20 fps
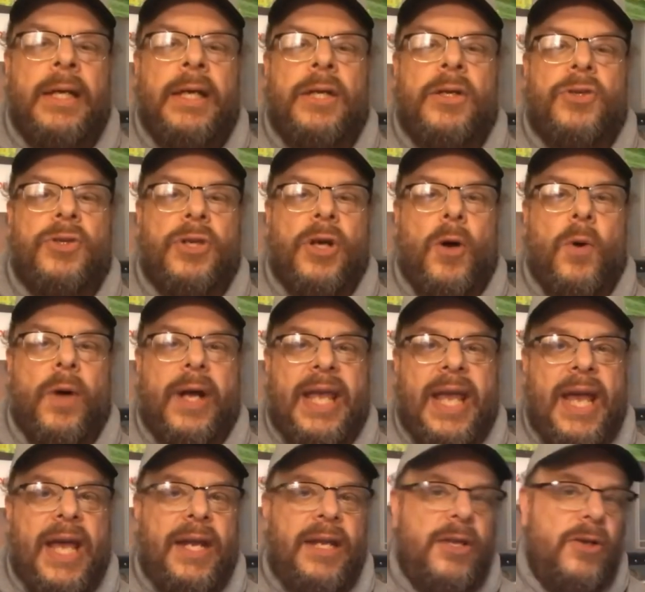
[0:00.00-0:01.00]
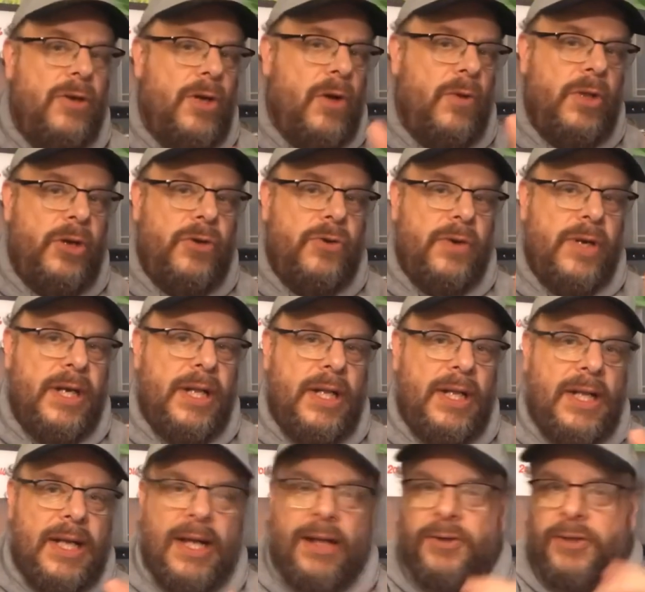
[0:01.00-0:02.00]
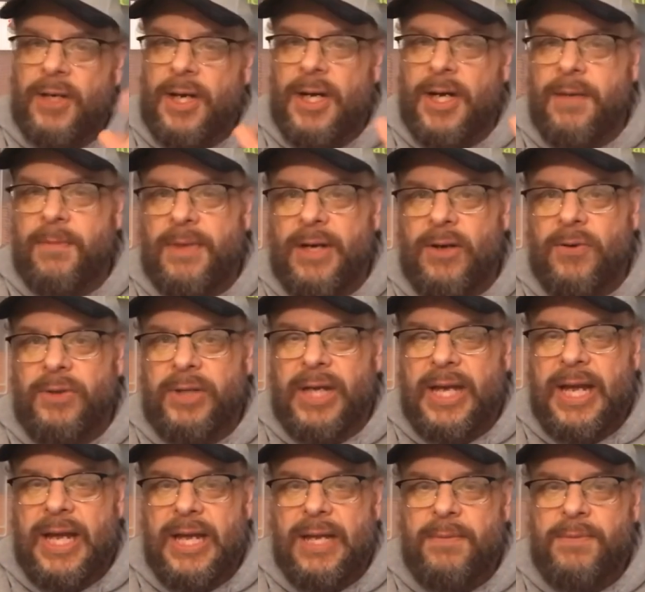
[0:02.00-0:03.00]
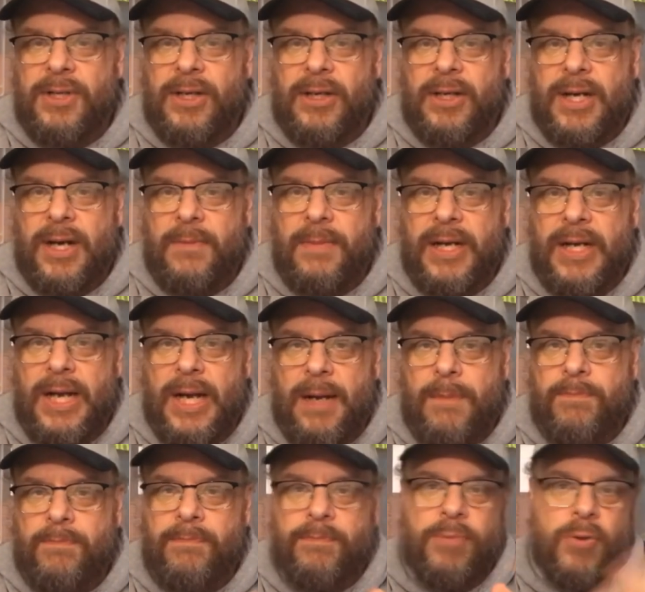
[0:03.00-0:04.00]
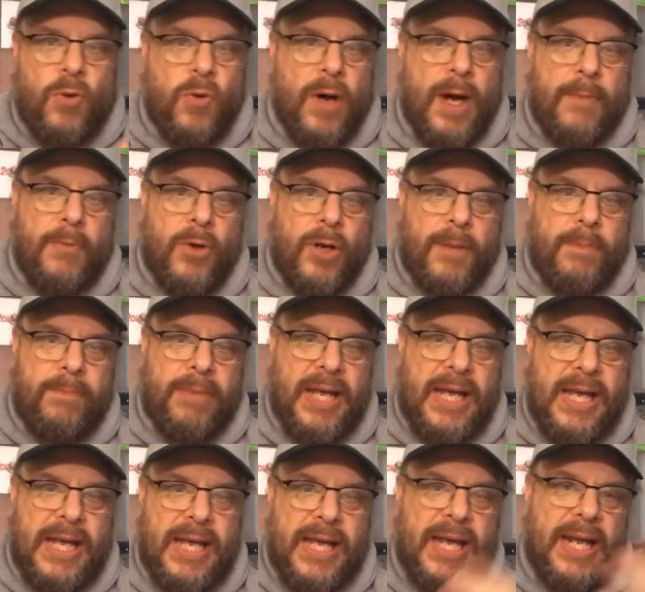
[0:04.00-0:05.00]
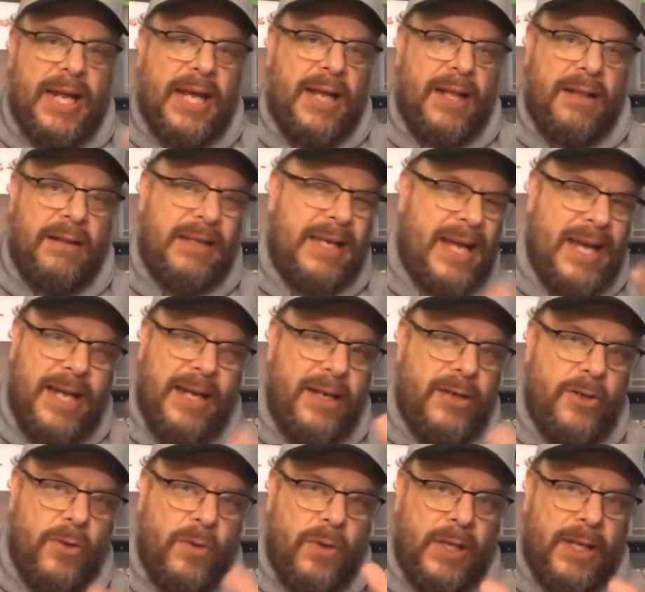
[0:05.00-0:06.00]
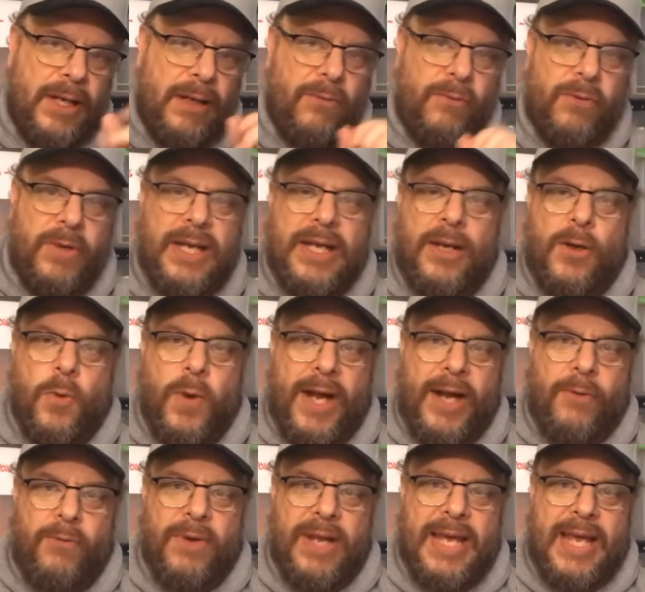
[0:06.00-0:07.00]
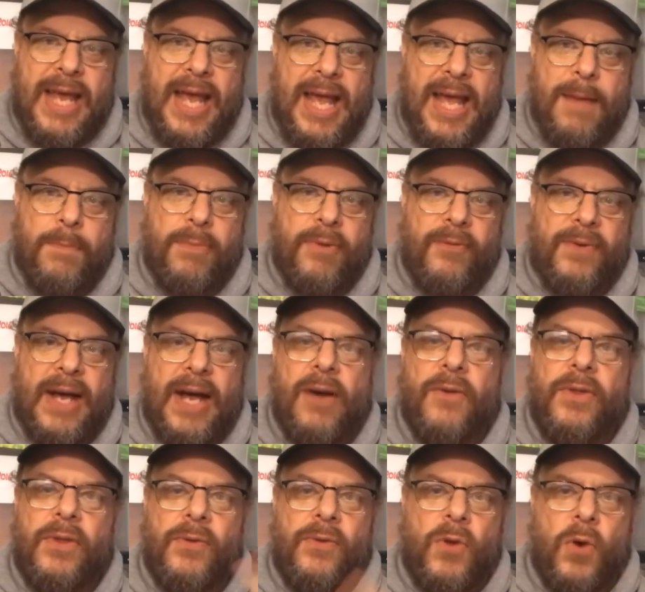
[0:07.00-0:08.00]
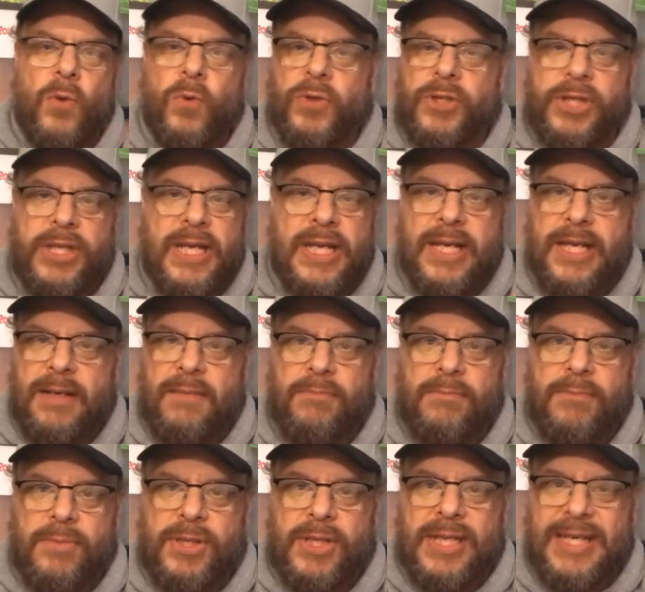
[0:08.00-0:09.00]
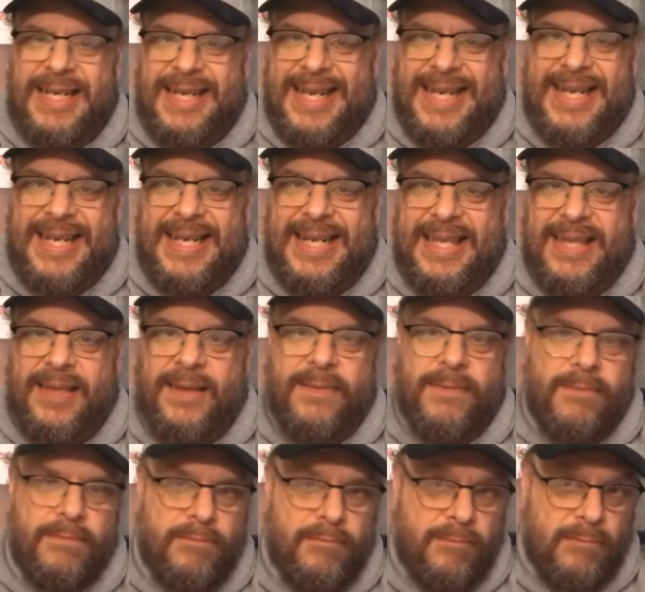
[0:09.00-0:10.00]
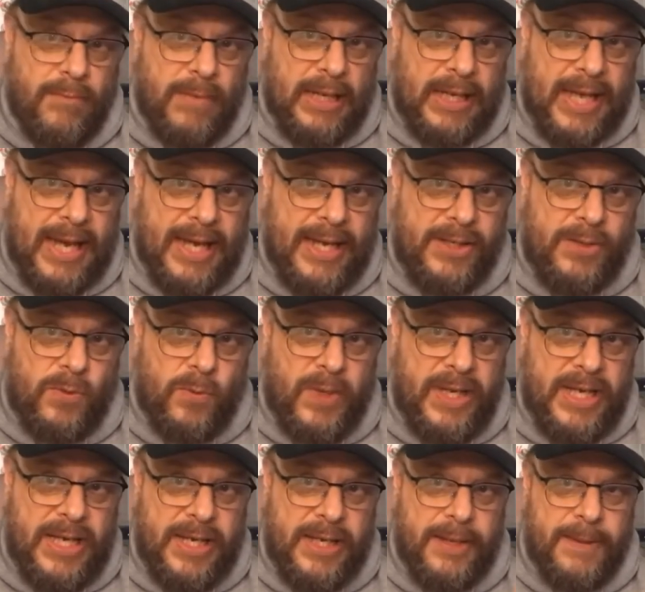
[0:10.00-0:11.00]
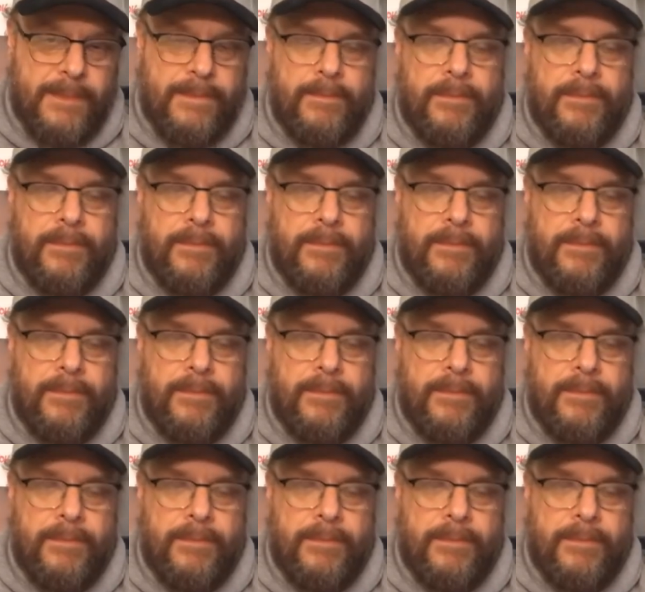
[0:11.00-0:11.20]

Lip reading: So again, you know the drill. I'll talk about the games that are coming up, who I'm going to pick, and I'll kind of do a little quick recap of how those teams did last week.